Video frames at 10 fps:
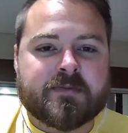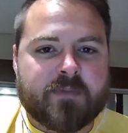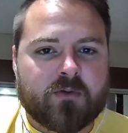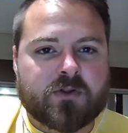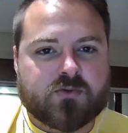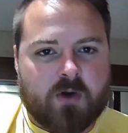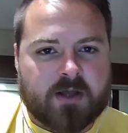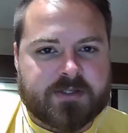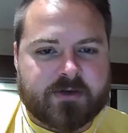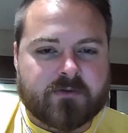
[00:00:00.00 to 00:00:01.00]
build this
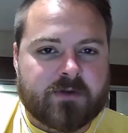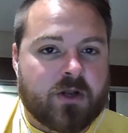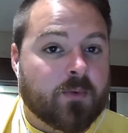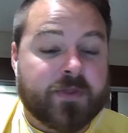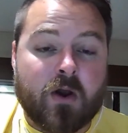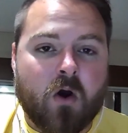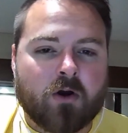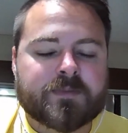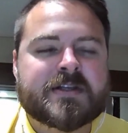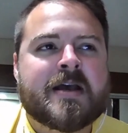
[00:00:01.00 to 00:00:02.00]
roster, you know, with the
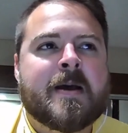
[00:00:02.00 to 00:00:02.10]
arms.